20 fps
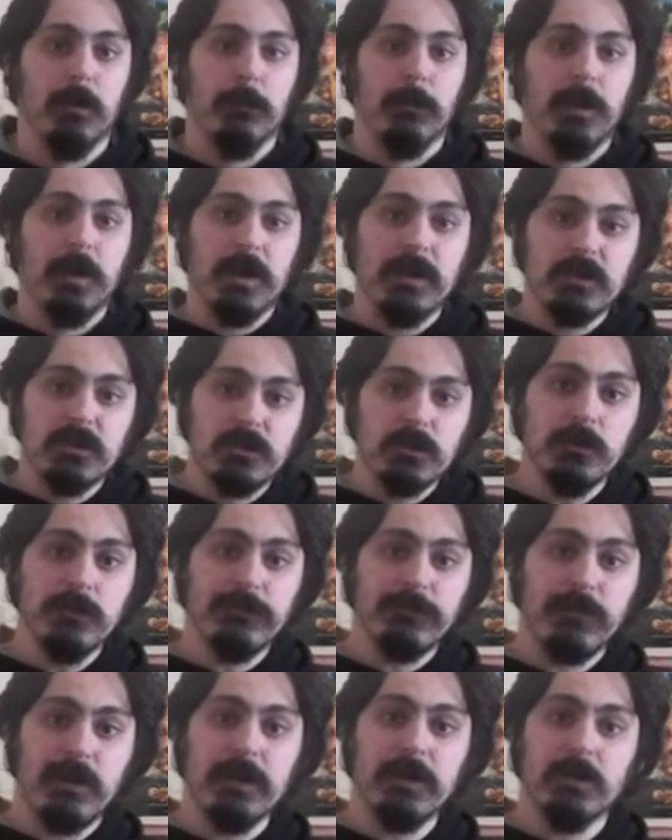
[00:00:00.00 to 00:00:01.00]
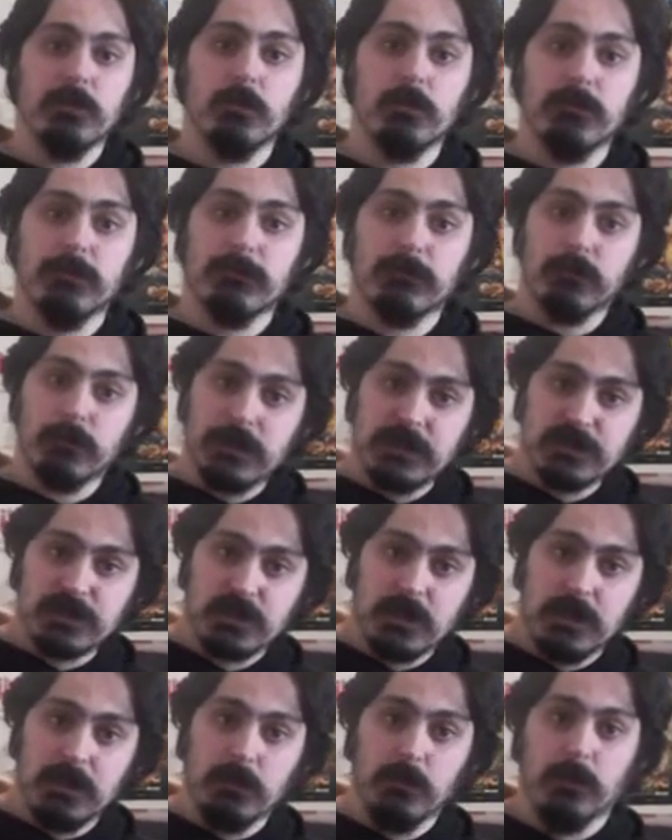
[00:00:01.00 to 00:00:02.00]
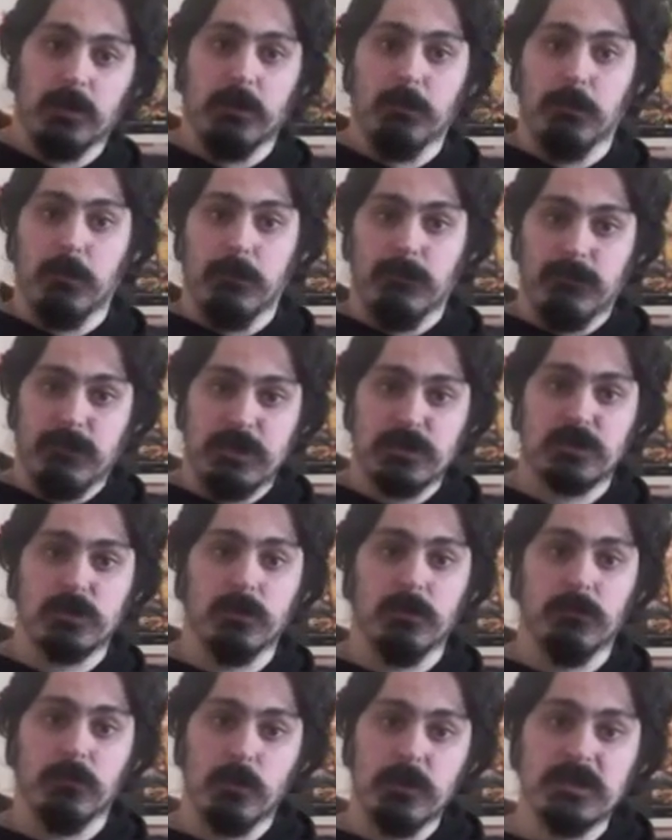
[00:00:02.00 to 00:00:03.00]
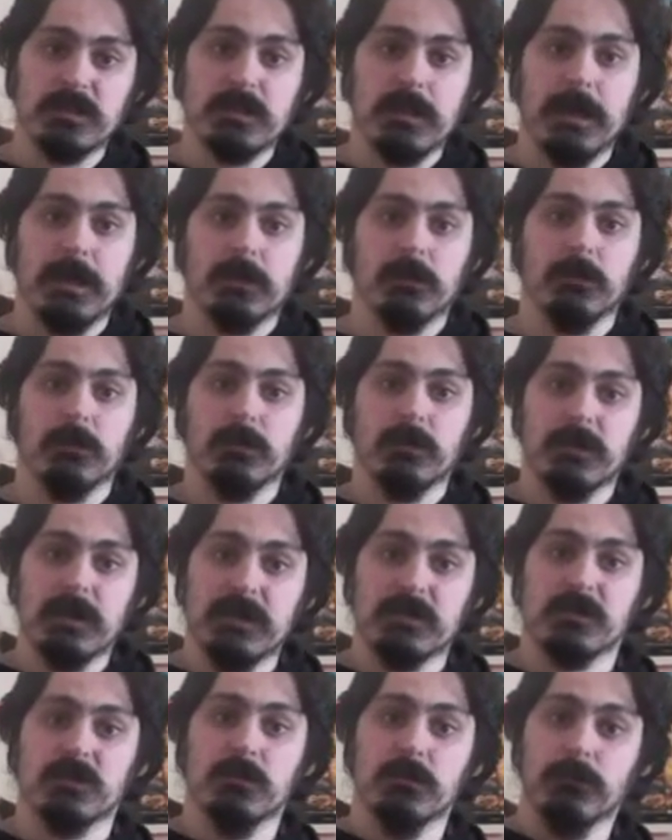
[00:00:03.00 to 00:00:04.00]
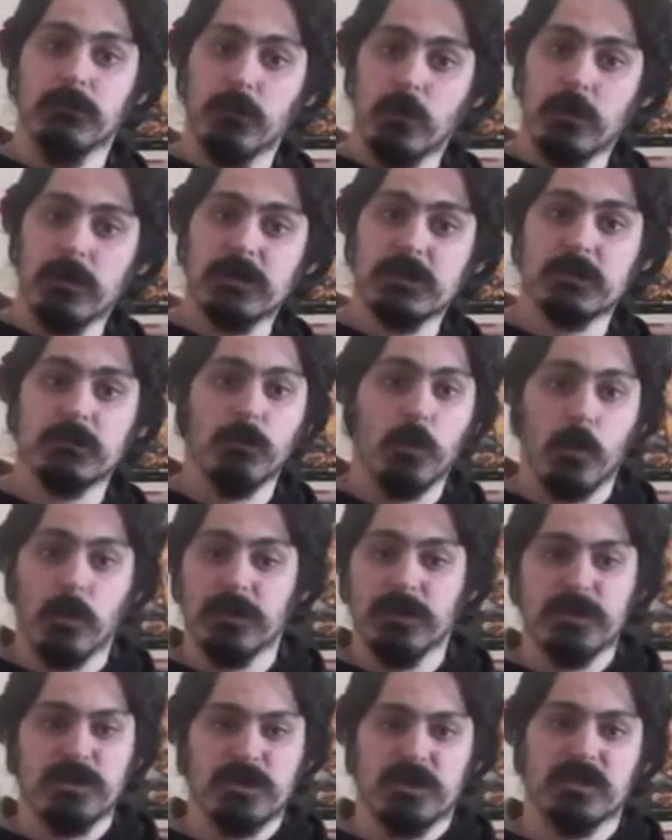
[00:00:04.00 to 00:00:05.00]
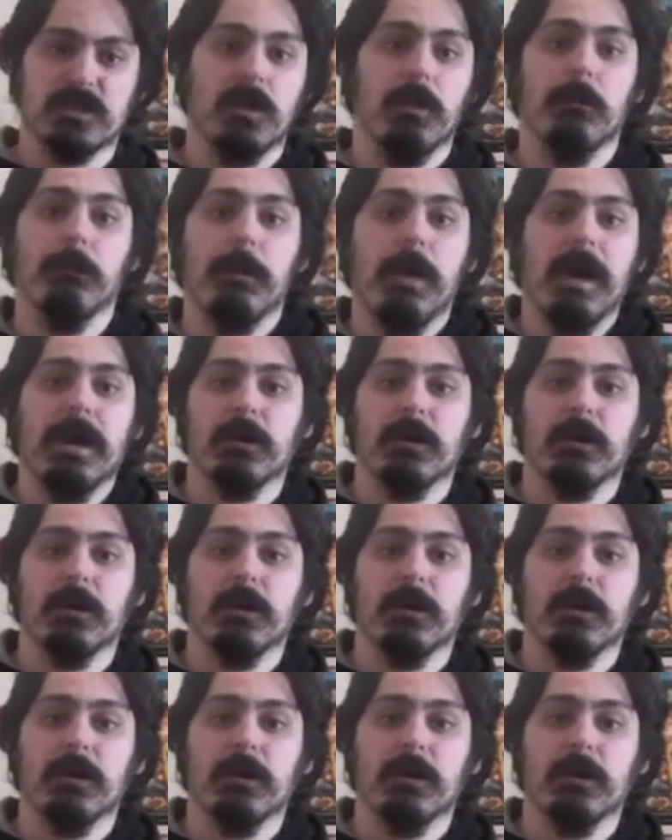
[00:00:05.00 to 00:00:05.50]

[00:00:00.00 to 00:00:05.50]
But I do find it refreshing when a professional voice actor gets to voice more than just a